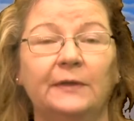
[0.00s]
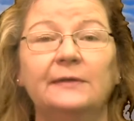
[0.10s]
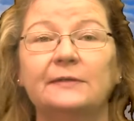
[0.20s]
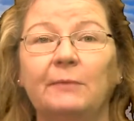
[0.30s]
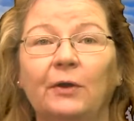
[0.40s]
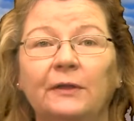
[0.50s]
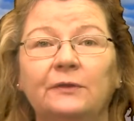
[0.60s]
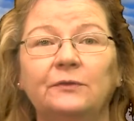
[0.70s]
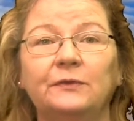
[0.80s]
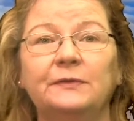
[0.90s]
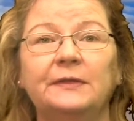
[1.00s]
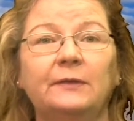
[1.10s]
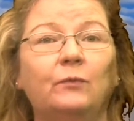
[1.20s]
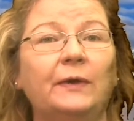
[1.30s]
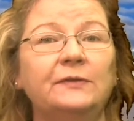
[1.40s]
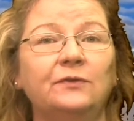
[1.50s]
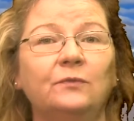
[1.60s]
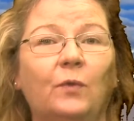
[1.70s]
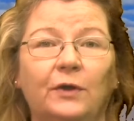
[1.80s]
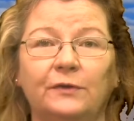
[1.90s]
Small introduced the
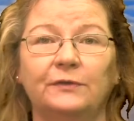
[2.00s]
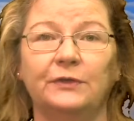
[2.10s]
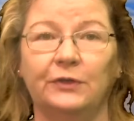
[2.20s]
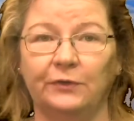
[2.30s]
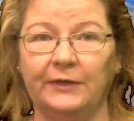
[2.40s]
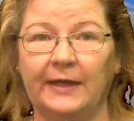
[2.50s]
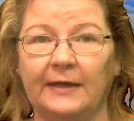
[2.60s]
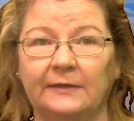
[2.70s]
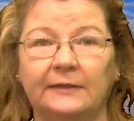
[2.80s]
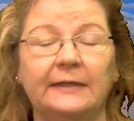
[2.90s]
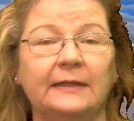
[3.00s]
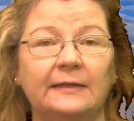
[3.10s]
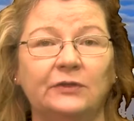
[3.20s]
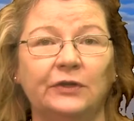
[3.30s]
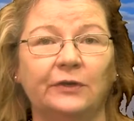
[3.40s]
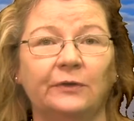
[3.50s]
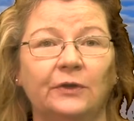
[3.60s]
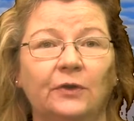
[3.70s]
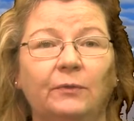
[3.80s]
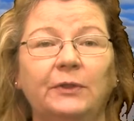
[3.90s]
Western Water Security Act late last year
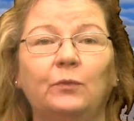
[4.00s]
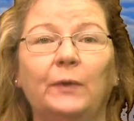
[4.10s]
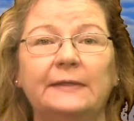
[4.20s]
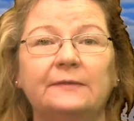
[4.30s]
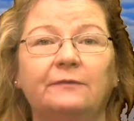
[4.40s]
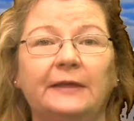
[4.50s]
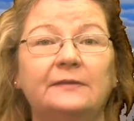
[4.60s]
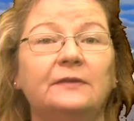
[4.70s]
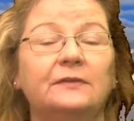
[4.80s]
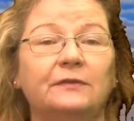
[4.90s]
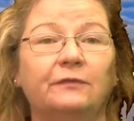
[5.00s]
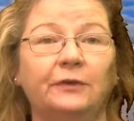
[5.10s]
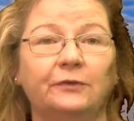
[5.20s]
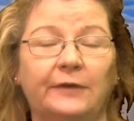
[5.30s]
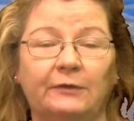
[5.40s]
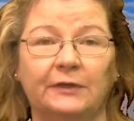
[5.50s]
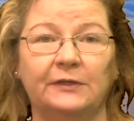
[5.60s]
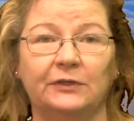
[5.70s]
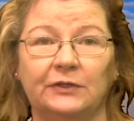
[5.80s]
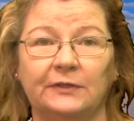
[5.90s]
when the West faced severe drought
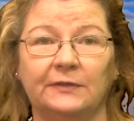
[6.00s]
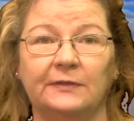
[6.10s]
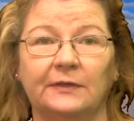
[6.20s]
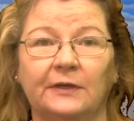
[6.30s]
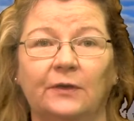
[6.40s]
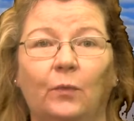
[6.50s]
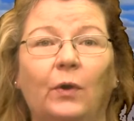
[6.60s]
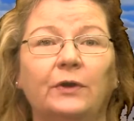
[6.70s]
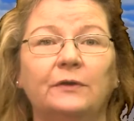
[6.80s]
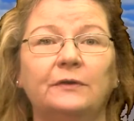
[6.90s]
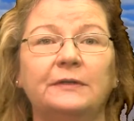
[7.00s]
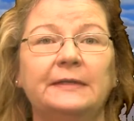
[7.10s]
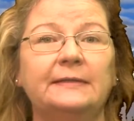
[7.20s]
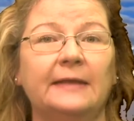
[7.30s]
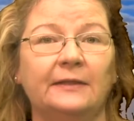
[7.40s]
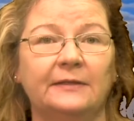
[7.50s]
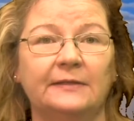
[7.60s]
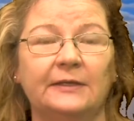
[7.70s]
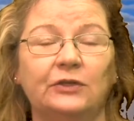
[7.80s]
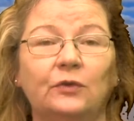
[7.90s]
conditions. Water
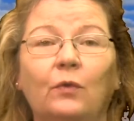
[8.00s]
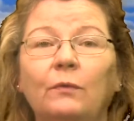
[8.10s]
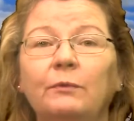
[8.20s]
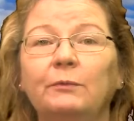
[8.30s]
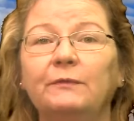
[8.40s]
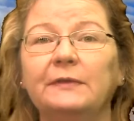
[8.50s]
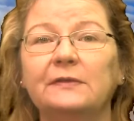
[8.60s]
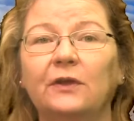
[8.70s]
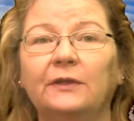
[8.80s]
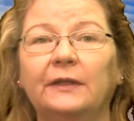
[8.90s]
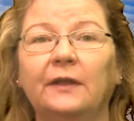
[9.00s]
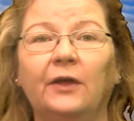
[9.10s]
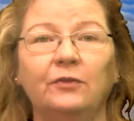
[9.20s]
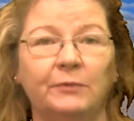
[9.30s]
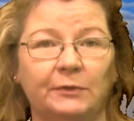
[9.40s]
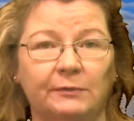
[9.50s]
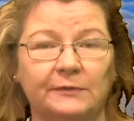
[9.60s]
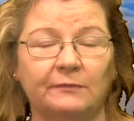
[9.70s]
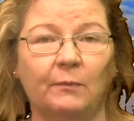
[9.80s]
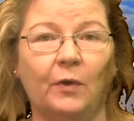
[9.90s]
desalination, or removing salt and other minerals
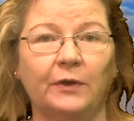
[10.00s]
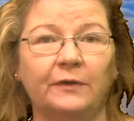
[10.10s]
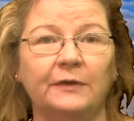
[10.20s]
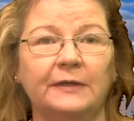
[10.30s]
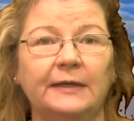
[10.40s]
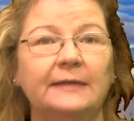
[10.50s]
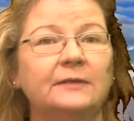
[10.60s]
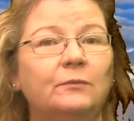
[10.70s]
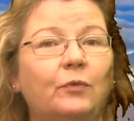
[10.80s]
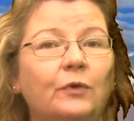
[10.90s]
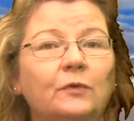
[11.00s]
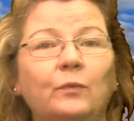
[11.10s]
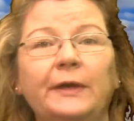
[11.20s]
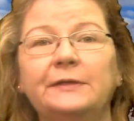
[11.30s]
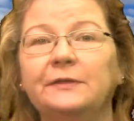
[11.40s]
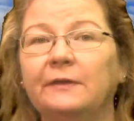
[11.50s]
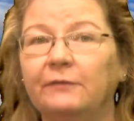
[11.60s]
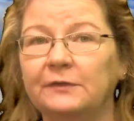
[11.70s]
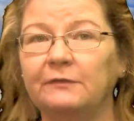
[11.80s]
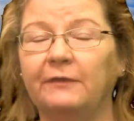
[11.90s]
from water, is an important way to
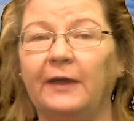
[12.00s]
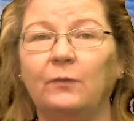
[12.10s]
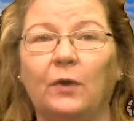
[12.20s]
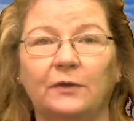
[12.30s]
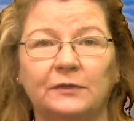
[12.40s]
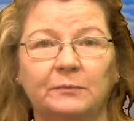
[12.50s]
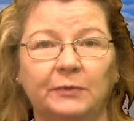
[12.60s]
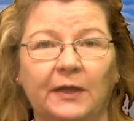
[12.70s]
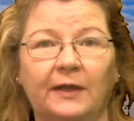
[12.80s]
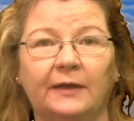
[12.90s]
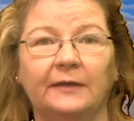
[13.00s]
diversify water supply,